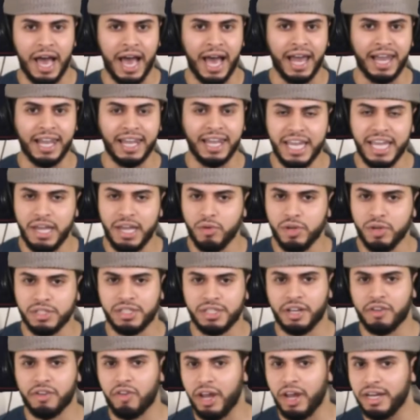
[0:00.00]
Ali was
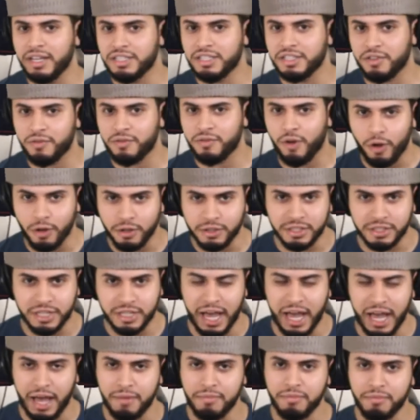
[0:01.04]
the greatest of all
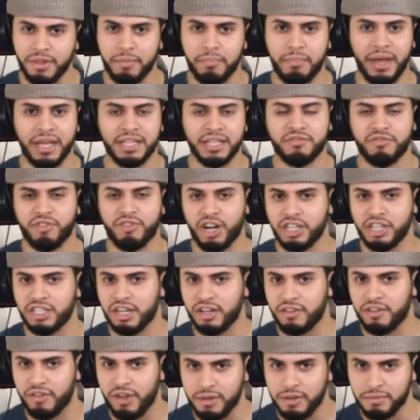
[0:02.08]
time, the best
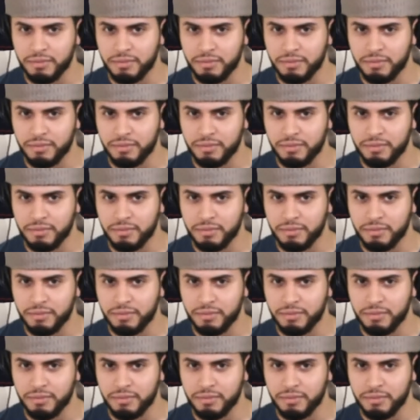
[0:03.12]
version of